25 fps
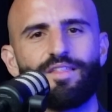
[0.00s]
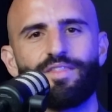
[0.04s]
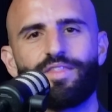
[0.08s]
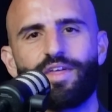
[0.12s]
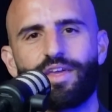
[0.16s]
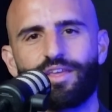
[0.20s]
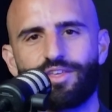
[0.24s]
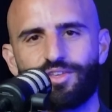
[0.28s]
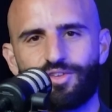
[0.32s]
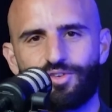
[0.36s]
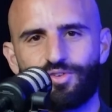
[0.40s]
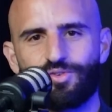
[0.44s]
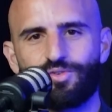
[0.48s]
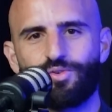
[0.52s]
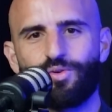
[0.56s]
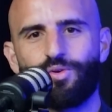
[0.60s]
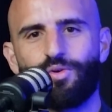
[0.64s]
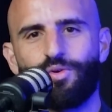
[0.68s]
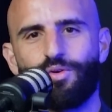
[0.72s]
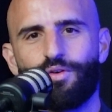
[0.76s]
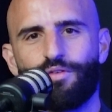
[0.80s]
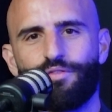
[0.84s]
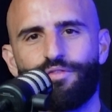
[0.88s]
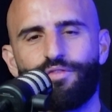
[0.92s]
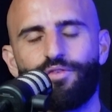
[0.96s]
Thank you
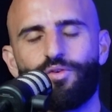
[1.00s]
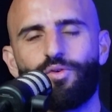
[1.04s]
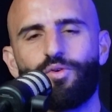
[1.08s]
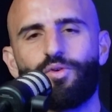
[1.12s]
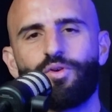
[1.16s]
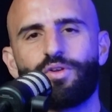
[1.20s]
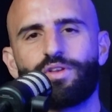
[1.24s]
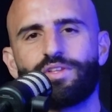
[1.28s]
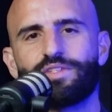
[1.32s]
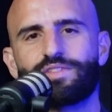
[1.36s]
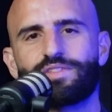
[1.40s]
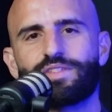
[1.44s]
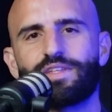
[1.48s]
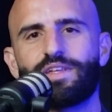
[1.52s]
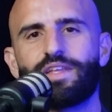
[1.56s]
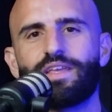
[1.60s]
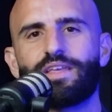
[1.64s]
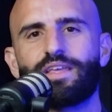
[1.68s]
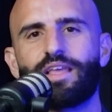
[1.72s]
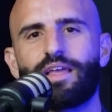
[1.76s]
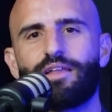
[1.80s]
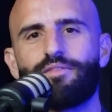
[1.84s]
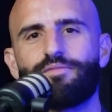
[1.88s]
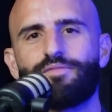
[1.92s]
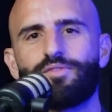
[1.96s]
all for
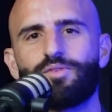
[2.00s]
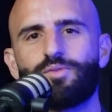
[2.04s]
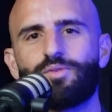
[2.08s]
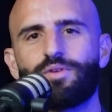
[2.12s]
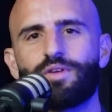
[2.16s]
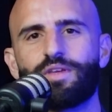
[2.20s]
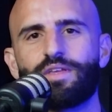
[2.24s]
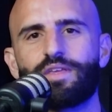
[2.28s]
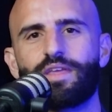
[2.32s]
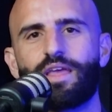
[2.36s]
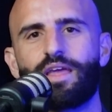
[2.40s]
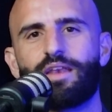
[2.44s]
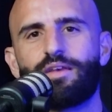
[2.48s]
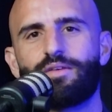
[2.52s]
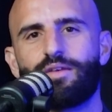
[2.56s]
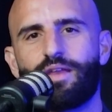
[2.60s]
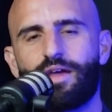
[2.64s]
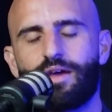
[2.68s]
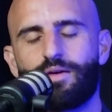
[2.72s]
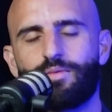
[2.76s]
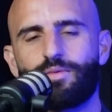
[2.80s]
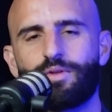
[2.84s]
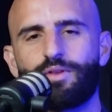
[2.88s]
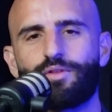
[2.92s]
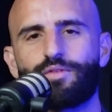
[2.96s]
listening and viewing, and
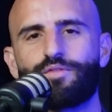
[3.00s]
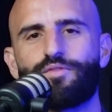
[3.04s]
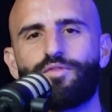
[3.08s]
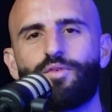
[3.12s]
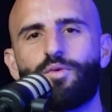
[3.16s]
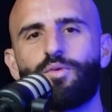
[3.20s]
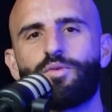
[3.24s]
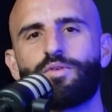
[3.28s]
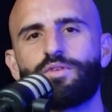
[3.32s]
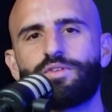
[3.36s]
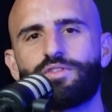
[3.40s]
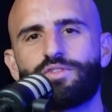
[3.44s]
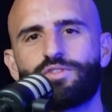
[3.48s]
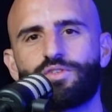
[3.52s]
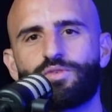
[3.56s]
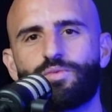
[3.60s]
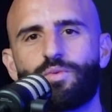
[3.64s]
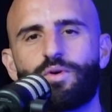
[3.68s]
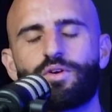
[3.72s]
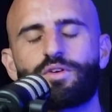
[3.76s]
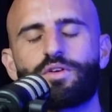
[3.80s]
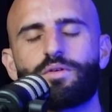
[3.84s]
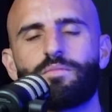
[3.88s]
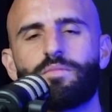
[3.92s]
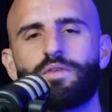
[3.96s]
we look forward to
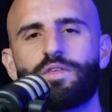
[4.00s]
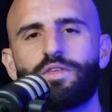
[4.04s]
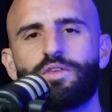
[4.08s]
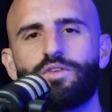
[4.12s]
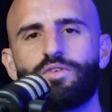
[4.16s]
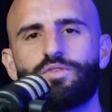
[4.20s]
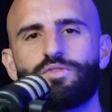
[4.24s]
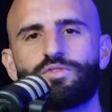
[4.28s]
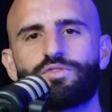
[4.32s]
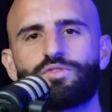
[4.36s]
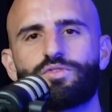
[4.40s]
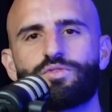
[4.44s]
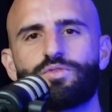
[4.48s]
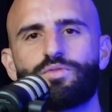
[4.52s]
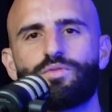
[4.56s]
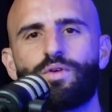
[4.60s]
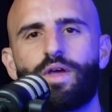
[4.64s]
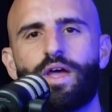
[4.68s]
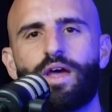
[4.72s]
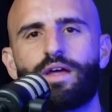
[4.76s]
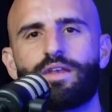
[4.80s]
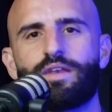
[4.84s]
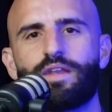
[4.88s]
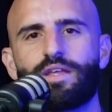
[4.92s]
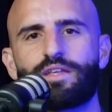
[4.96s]
welcoming you
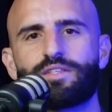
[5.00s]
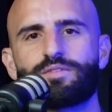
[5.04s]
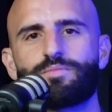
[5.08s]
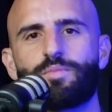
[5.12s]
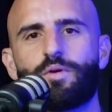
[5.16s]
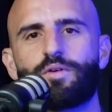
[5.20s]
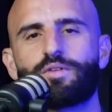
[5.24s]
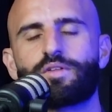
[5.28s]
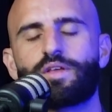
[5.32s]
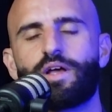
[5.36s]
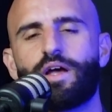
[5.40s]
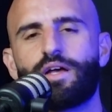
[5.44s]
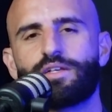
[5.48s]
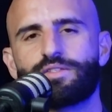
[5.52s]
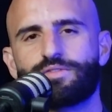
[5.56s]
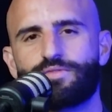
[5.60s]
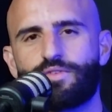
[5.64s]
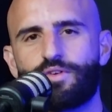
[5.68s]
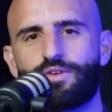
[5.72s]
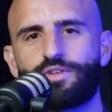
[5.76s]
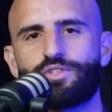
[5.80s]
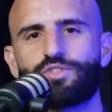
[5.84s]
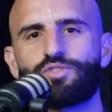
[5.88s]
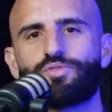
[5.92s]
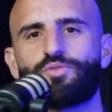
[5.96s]
to our next podcast
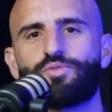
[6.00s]
very